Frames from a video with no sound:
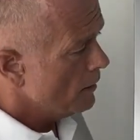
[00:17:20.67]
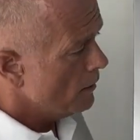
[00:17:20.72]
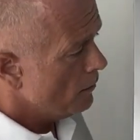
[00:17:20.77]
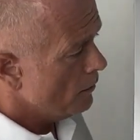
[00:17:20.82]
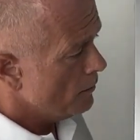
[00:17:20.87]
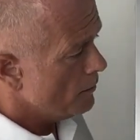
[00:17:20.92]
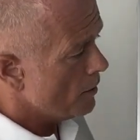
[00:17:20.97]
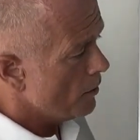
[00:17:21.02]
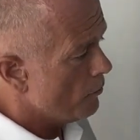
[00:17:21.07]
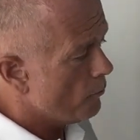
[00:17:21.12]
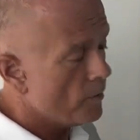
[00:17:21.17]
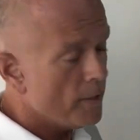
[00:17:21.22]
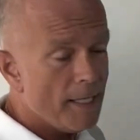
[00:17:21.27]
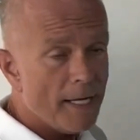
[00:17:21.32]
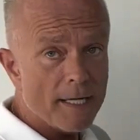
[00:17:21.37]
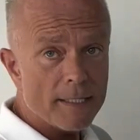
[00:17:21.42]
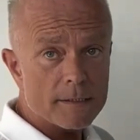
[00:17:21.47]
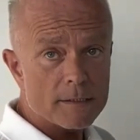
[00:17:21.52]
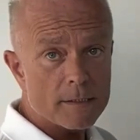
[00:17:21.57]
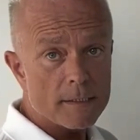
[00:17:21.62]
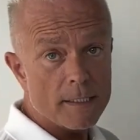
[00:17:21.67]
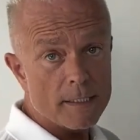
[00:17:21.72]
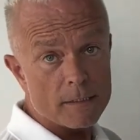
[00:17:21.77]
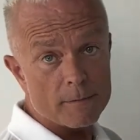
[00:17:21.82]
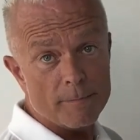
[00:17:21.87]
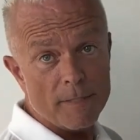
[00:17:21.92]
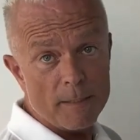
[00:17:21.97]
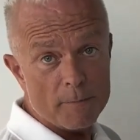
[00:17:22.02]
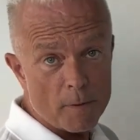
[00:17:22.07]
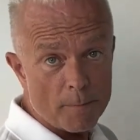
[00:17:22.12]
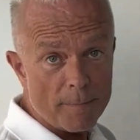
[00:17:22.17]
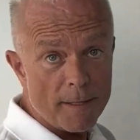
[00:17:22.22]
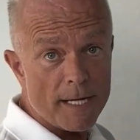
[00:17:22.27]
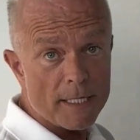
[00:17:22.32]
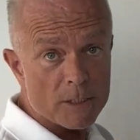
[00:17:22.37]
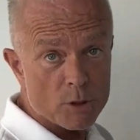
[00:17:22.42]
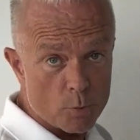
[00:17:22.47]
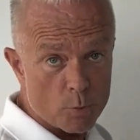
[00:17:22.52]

On the 3x, it's minimum pack